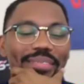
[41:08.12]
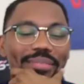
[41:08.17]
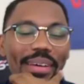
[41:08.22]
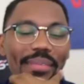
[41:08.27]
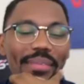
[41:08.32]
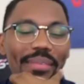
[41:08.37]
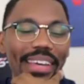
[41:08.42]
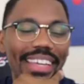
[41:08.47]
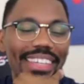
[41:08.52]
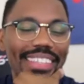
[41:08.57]

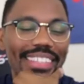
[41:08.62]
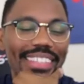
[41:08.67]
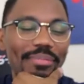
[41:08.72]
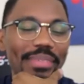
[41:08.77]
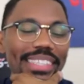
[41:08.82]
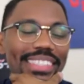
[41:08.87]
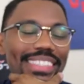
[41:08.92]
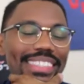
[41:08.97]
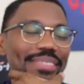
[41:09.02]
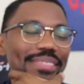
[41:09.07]
man is a
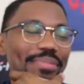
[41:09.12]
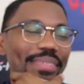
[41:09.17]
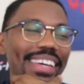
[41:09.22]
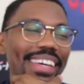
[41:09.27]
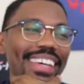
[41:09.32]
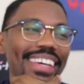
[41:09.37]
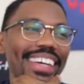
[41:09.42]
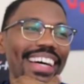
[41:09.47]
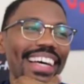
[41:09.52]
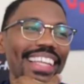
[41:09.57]

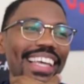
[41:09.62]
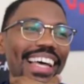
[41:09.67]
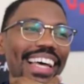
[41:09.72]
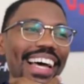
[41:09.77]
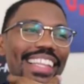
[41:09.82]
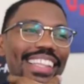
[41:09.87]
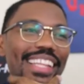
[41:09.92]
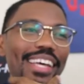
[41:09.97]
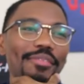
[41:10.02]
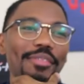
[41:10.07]
businessman. I
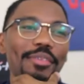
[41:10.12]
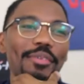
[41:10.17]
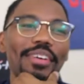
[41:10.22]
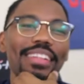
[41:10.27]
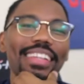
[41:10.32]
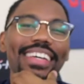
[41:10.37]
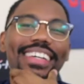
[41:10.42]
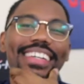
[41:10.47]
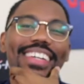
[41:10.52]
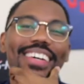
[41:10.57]
love you,
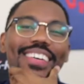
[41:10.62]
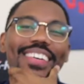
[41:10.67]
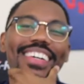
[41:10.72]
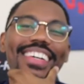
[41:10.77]
Orlando.